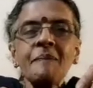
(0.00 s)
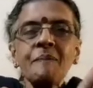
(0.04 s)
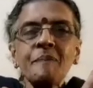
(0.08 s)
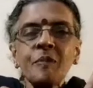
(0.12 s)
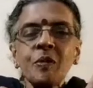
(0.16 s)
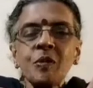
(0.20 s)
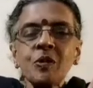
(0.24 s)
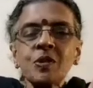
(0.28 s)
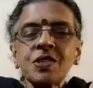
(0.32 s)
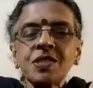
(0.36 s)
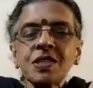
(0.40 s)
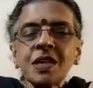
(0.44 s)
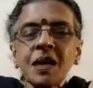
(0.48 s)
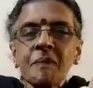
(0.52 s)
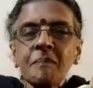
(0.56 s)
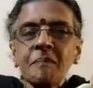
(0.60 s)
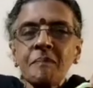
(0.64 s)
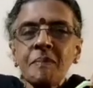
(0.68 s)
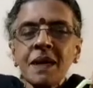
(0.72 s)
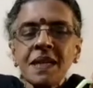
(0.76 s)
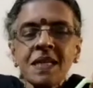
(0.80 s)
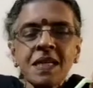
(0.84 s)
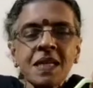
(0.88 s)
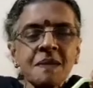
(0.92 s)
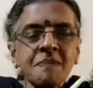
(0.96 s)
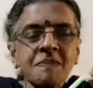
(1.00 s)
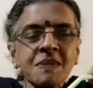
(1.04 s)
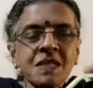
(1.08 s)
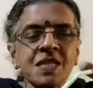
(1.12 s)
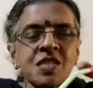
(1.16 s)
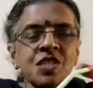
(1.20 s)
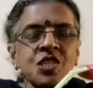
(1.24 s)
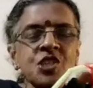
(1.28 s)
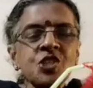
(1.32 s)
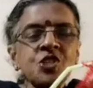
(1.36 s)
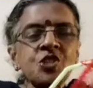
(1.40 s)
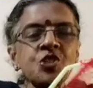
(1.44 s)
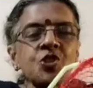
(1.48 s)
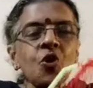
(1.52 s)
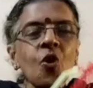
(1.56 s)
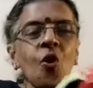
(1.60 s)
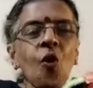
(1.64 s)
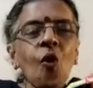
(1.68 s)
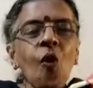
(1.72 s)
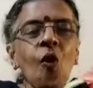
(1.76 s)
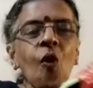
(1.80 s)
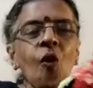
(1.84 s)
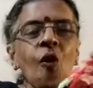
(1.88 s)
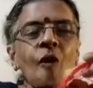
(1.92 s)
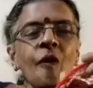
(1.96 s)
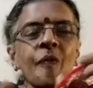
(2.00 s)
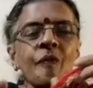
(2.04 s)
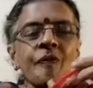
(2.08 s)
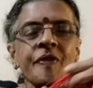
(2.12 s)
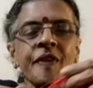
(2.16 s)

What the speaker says: put a bendable straw,